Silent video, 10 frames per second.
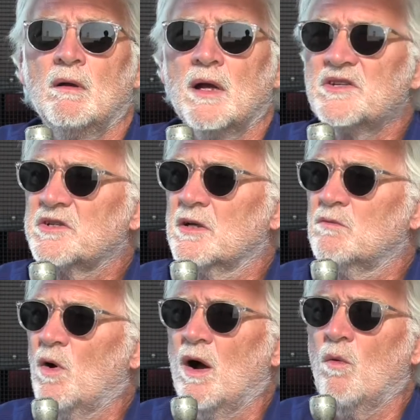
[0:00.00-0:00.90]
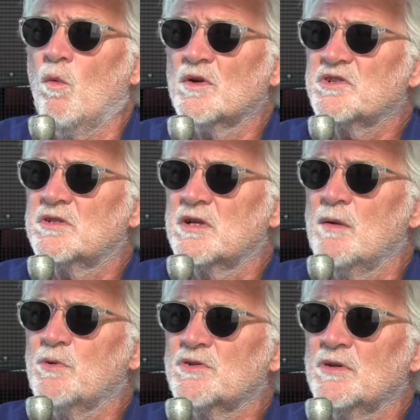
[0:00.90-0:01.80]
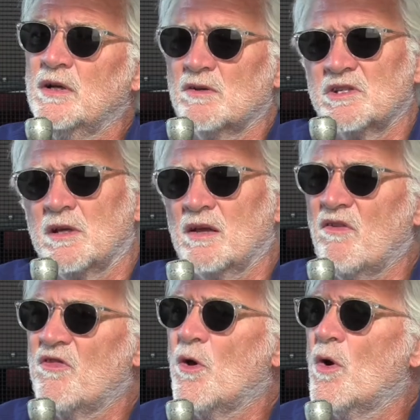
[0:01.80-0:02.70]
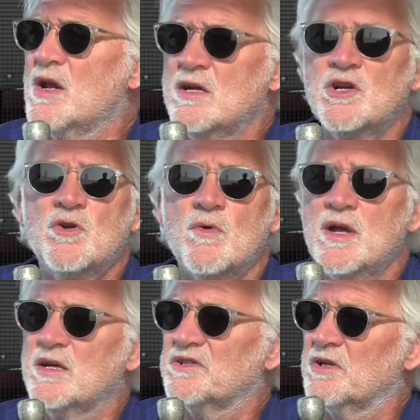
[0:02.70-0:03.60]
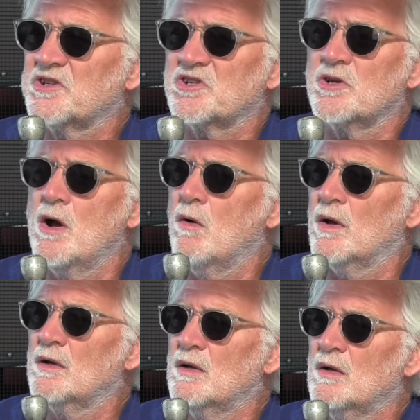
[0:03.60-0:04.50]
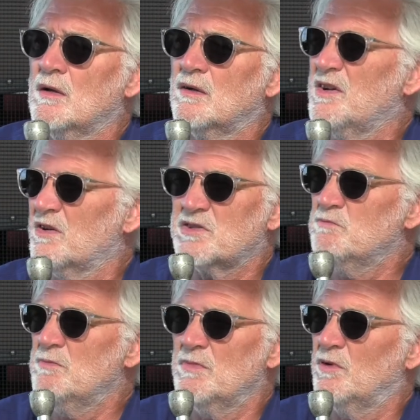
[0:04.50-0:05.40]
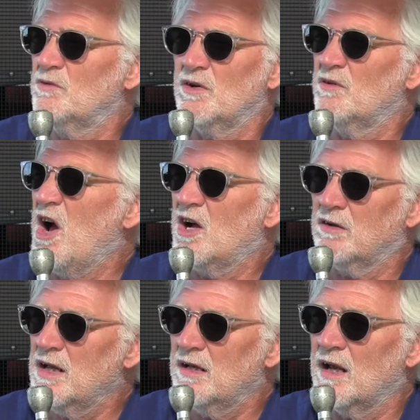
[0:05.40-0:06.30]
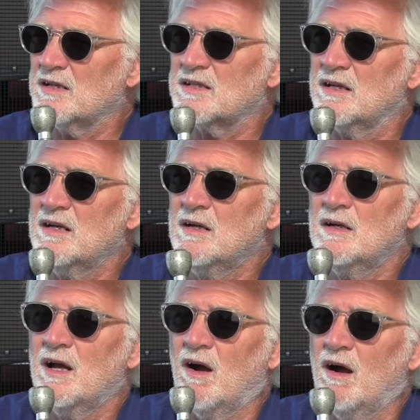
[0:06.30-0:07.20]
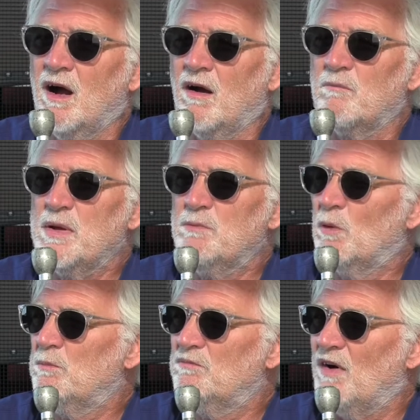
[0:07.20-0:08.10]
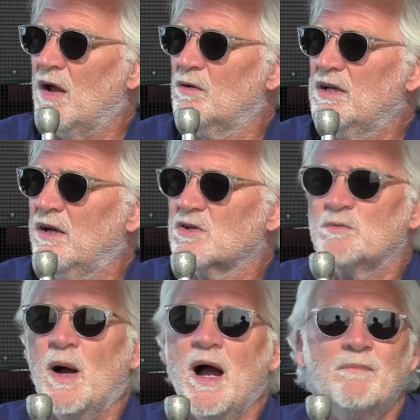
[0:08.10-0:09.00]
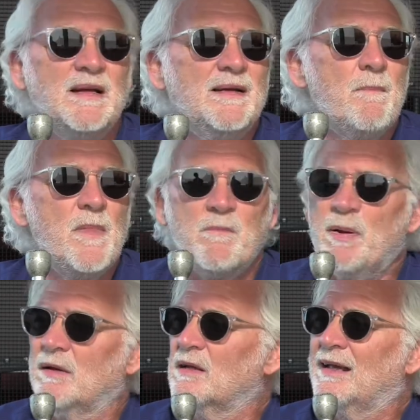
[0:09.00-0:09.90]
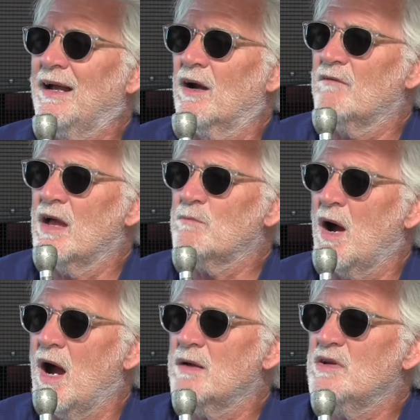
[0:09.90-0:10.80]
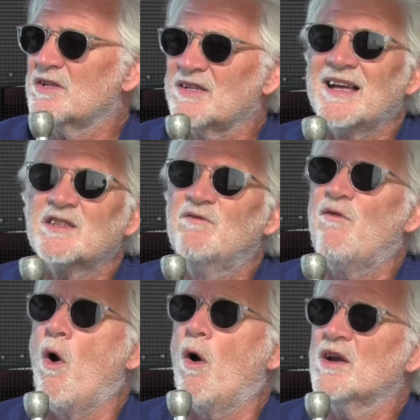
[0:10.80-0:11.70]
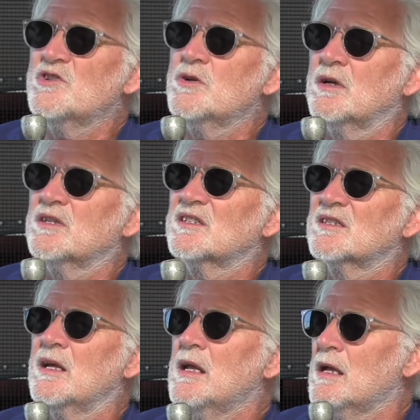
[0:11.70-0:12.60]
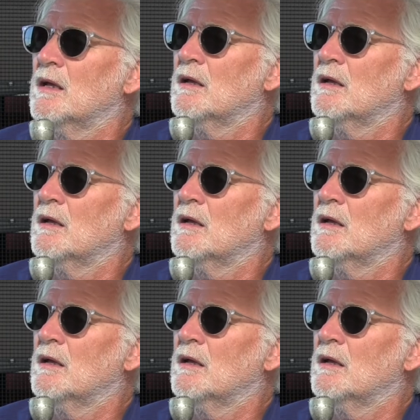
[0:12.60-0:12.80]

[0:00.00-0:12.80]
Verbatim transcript: I said, well, what's the temperature? And he goes, it's like 30 degrees and it's snowing. You know, it's right. ugly. And I said, uh, are people following? He goes, Bob, the, the caravan behind me is as far as you can see.